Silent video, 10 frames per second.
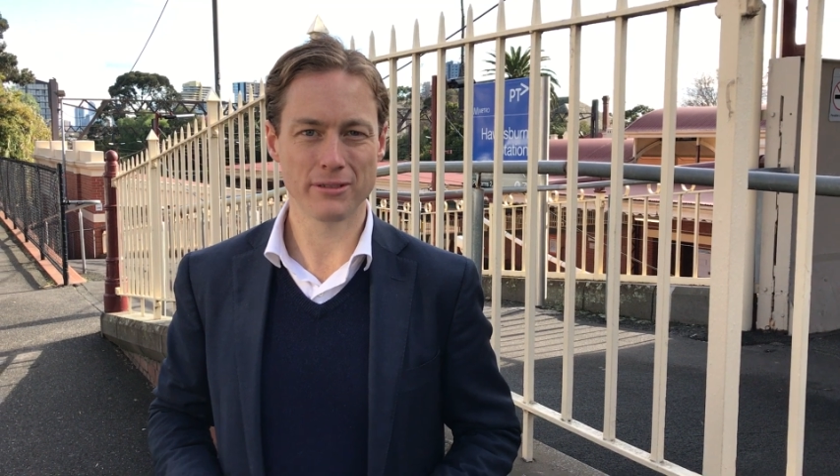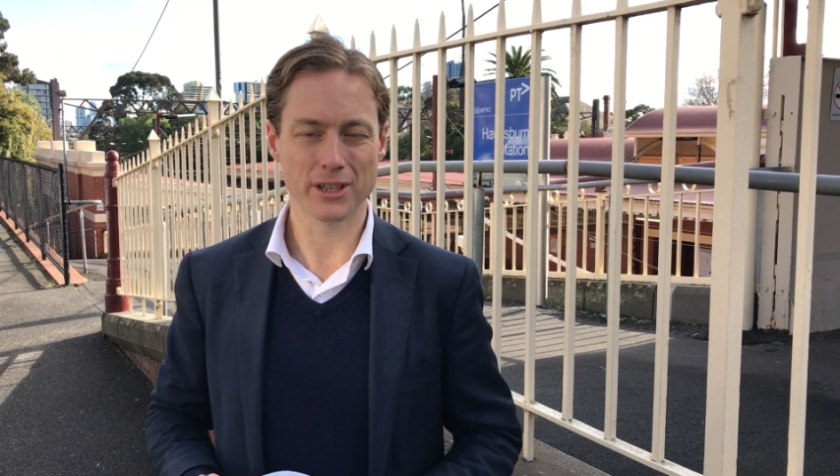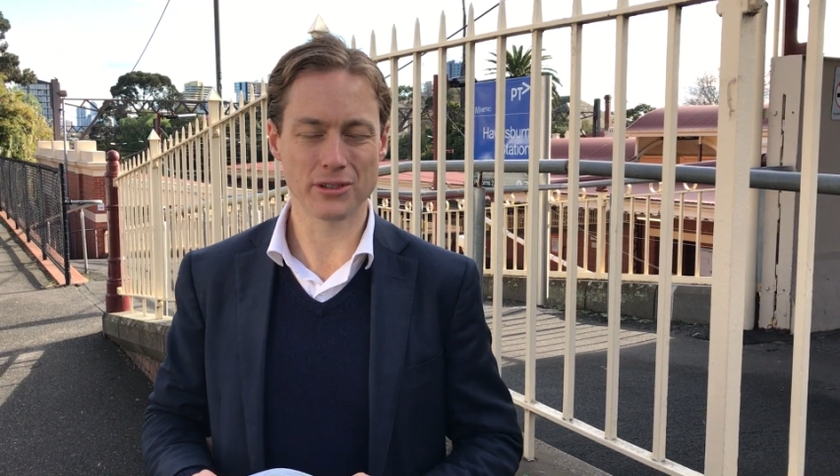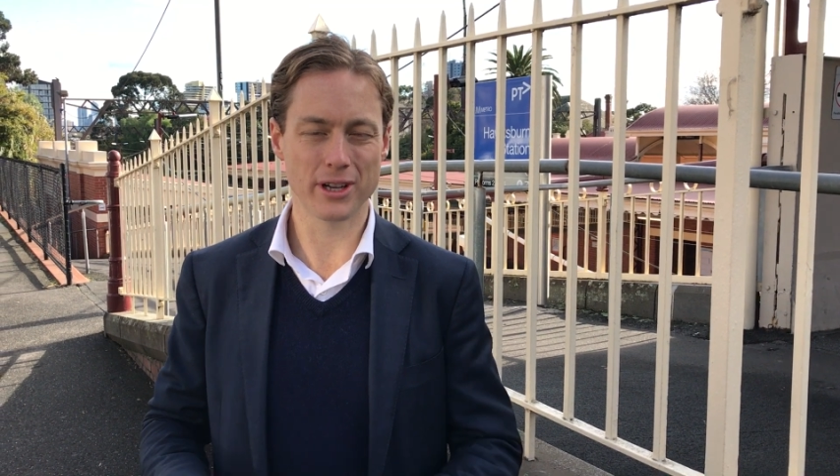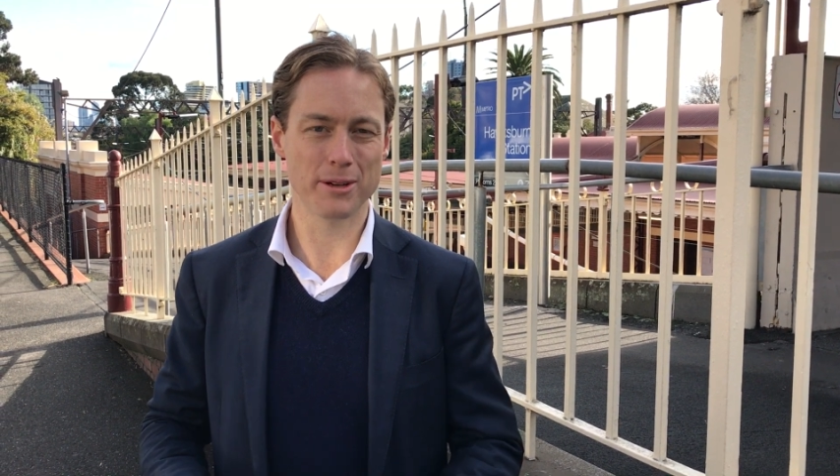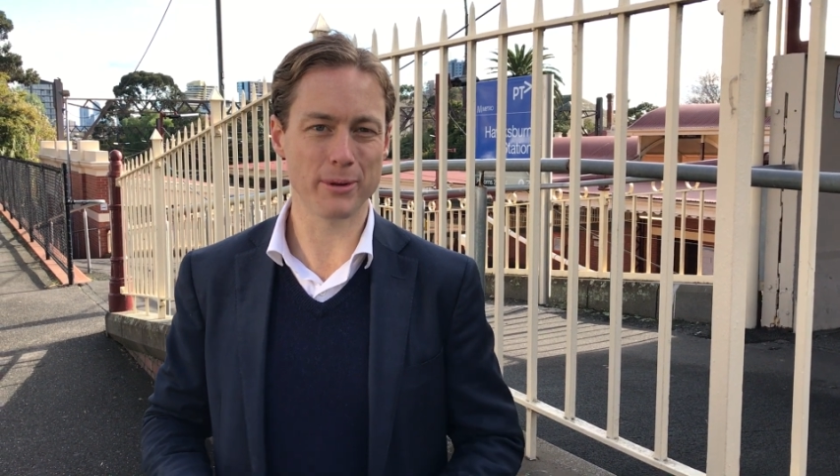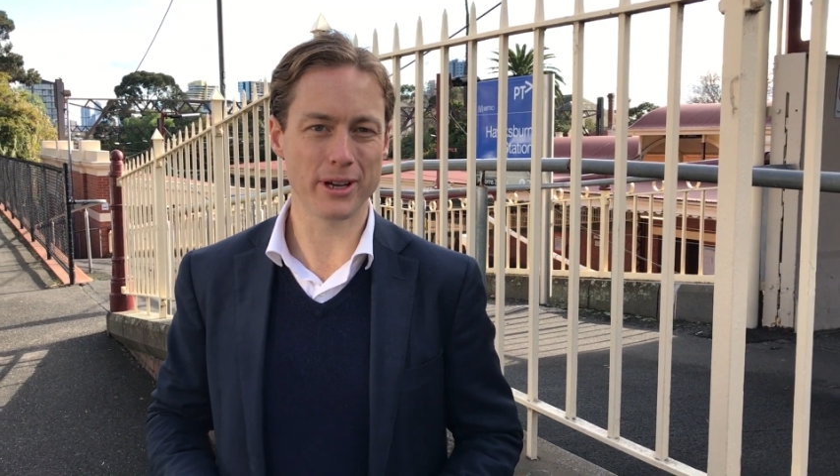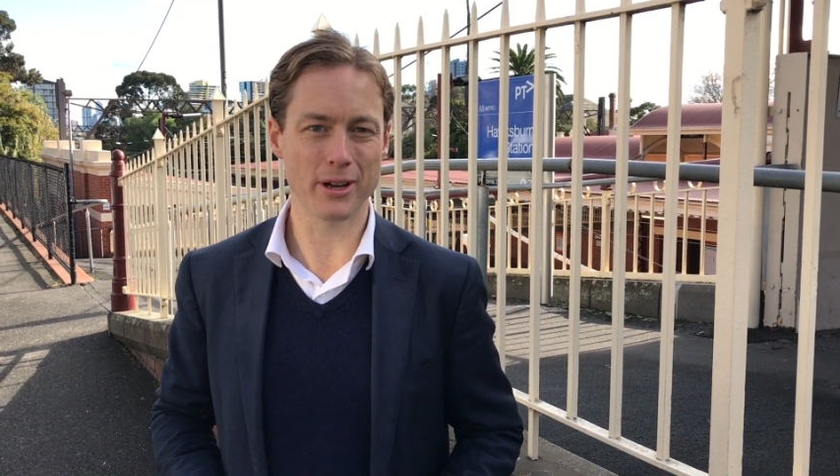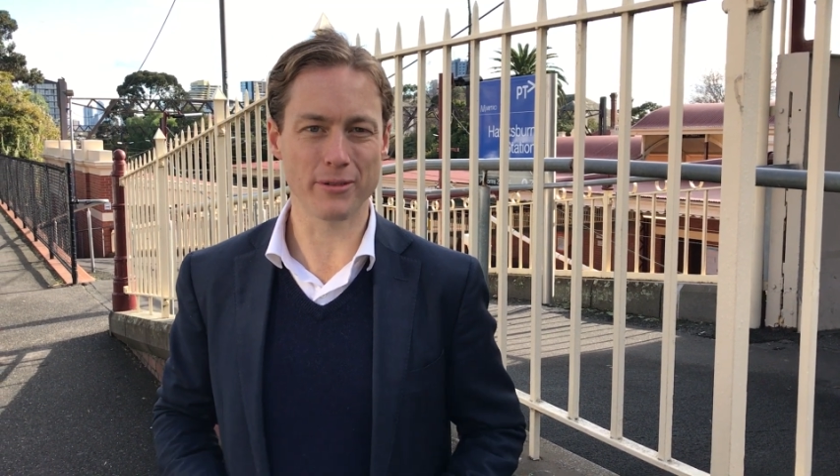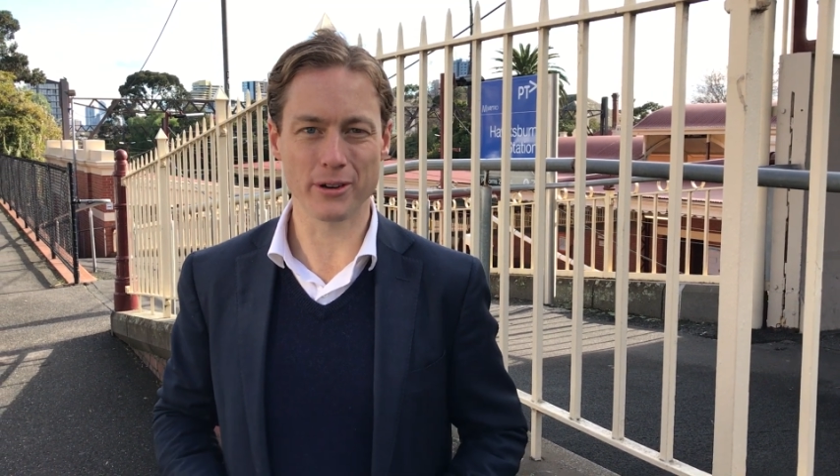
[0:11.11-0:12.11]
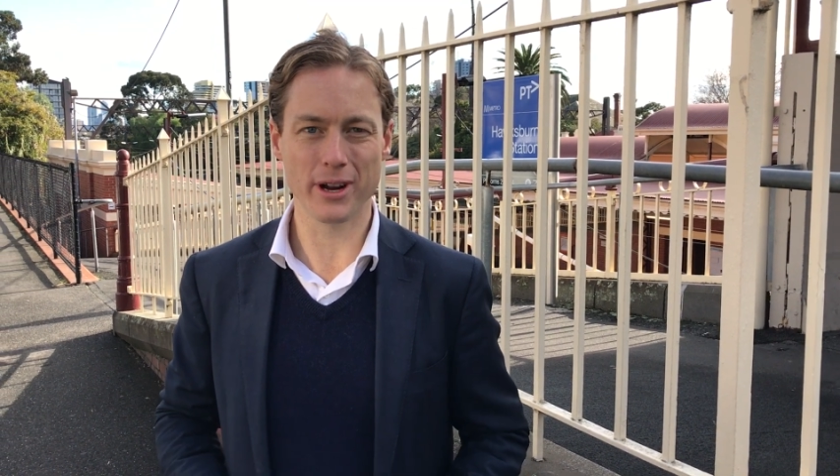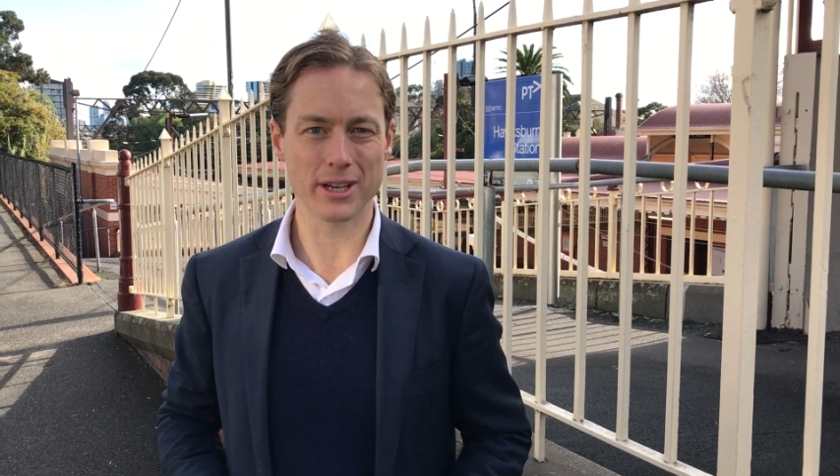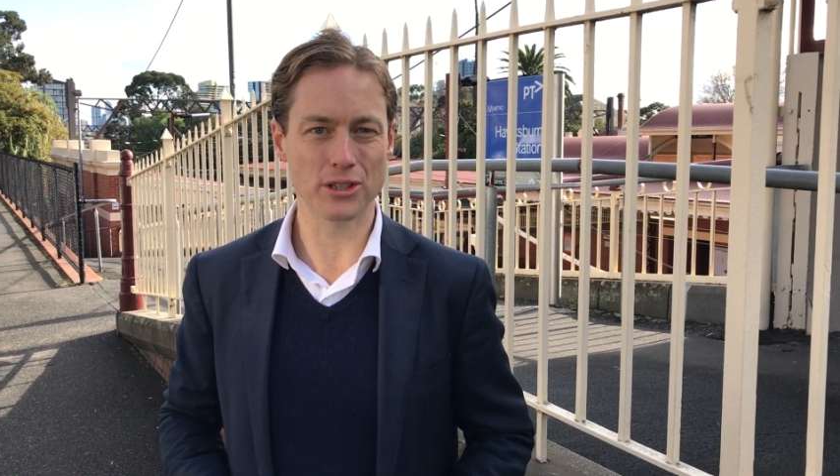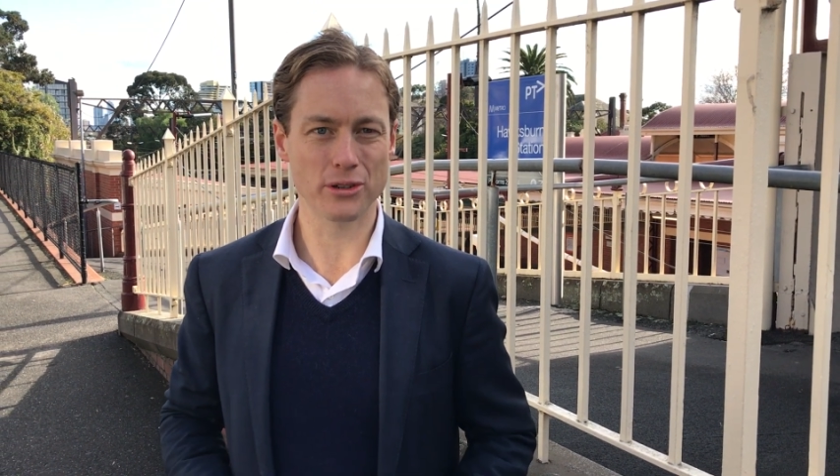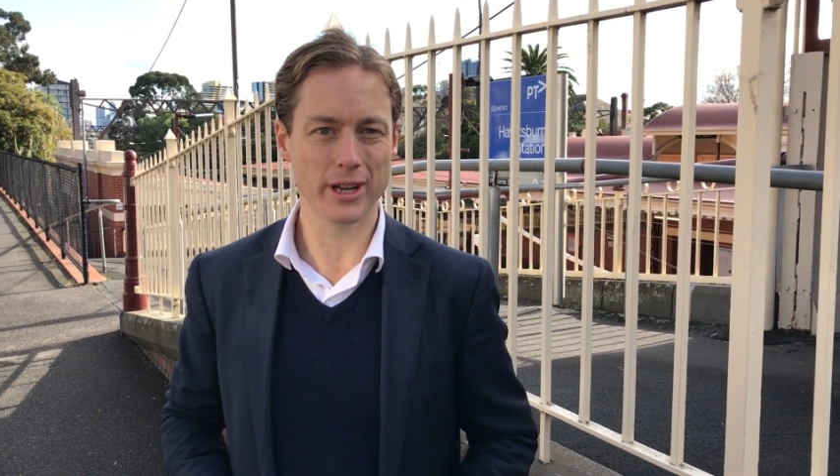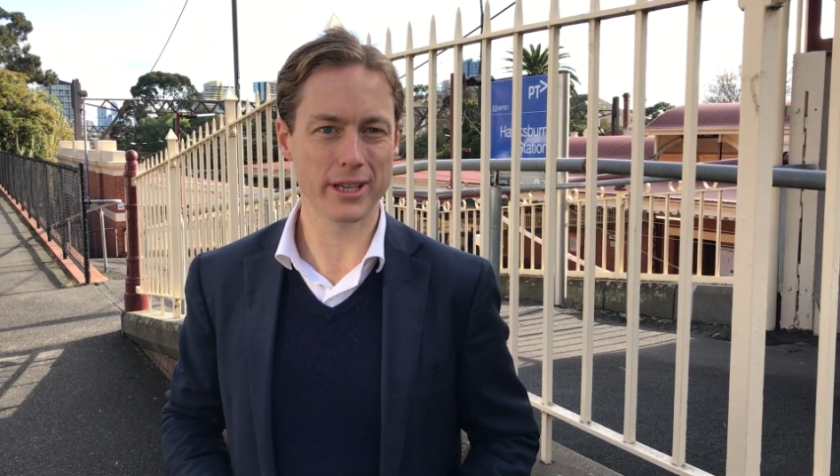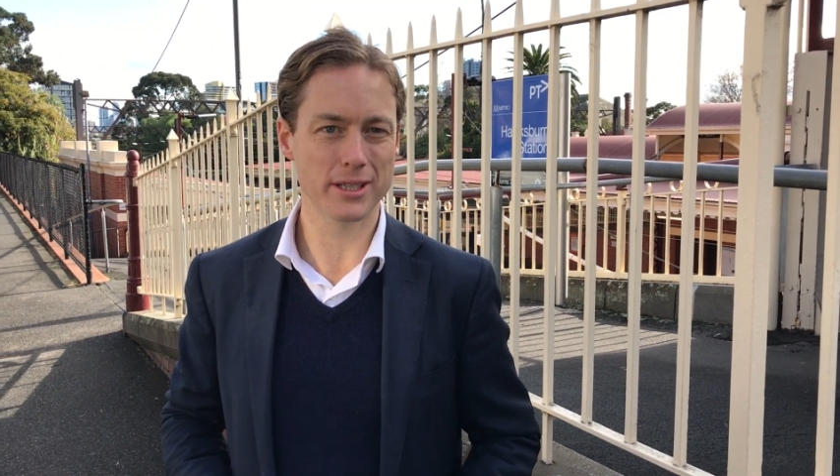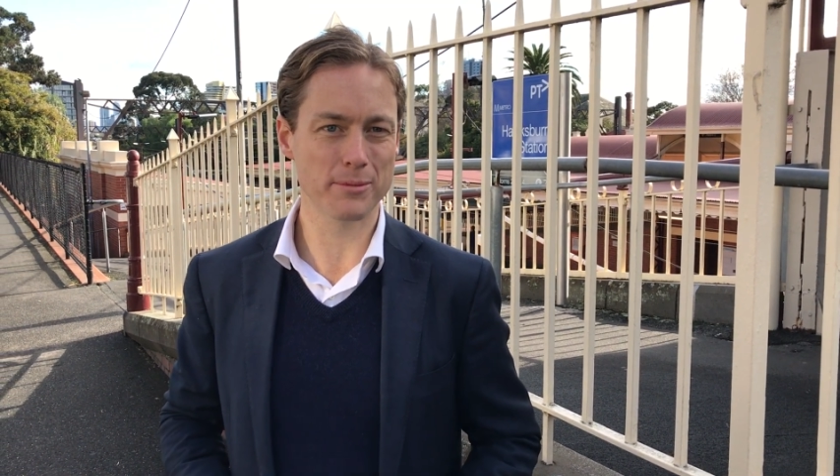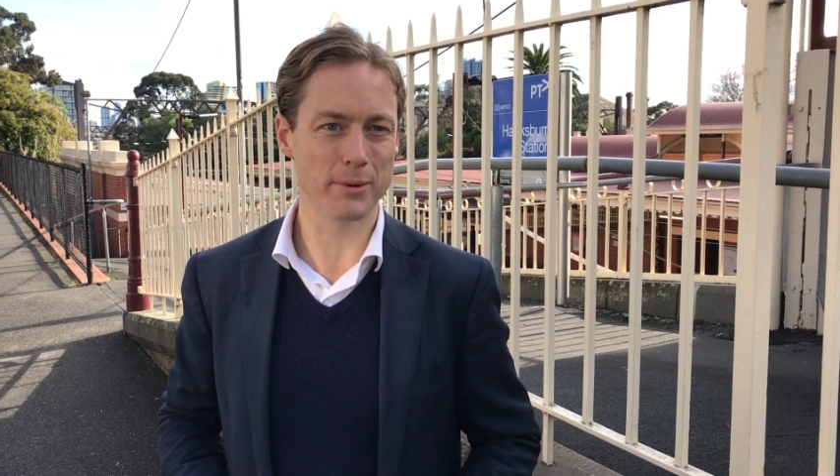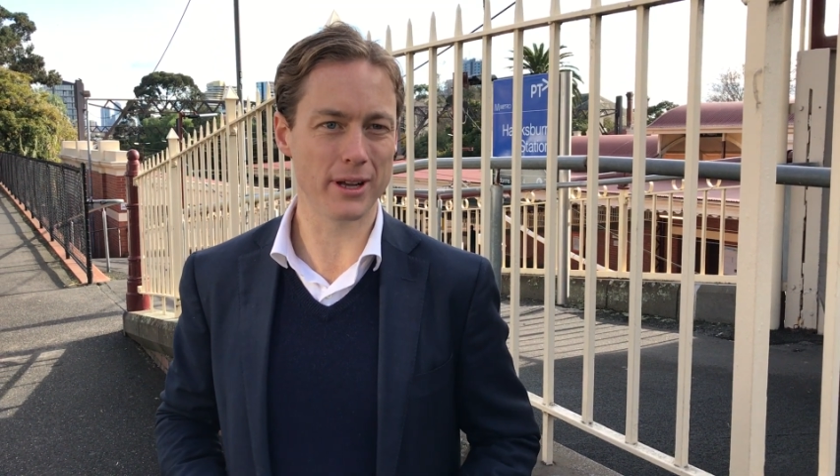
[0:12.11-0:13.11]
frustrated by overcrowded
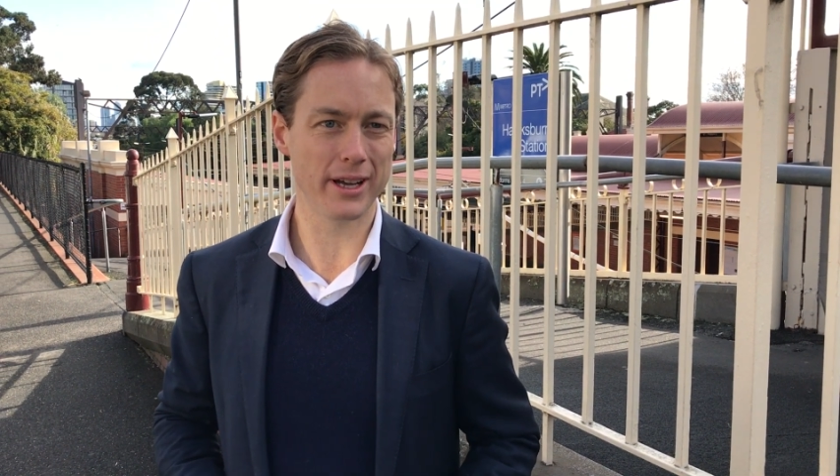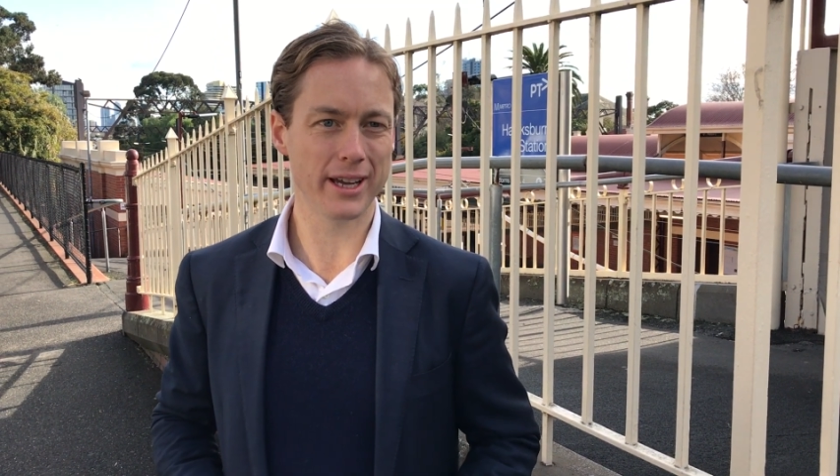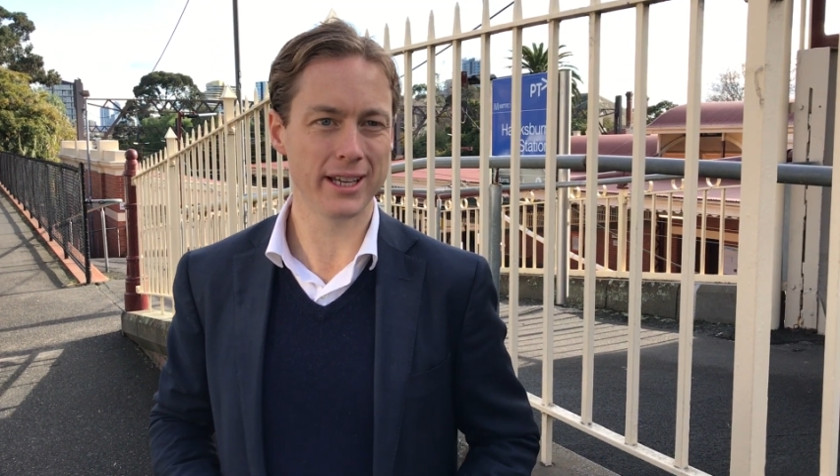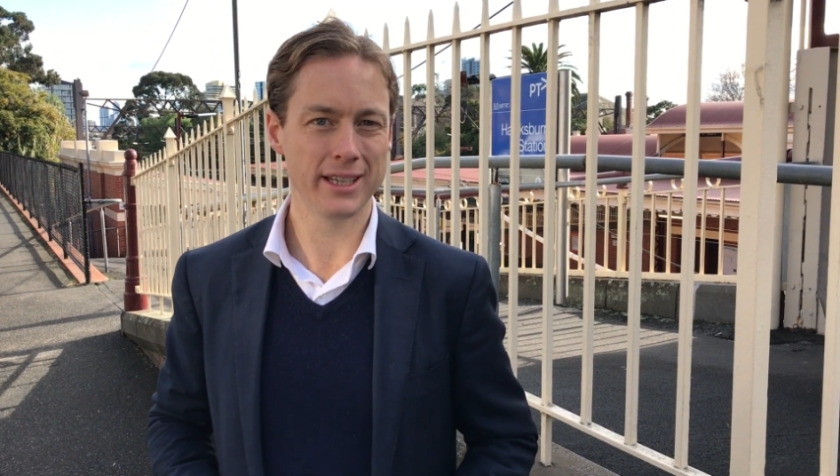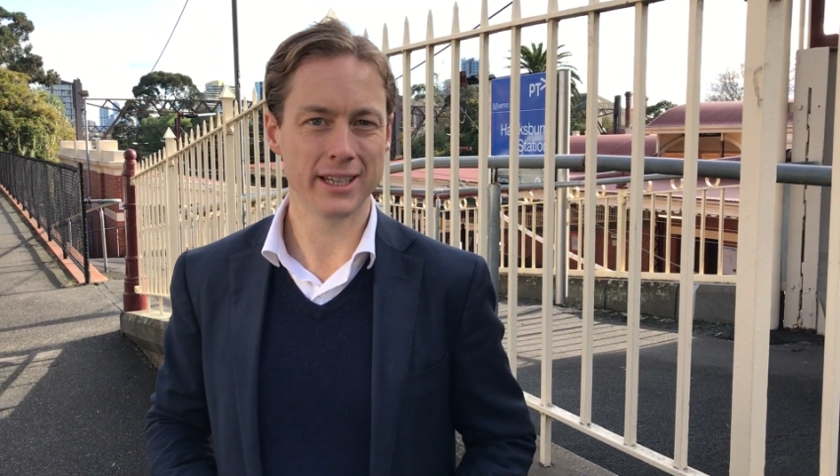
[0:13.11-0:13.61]
trains, by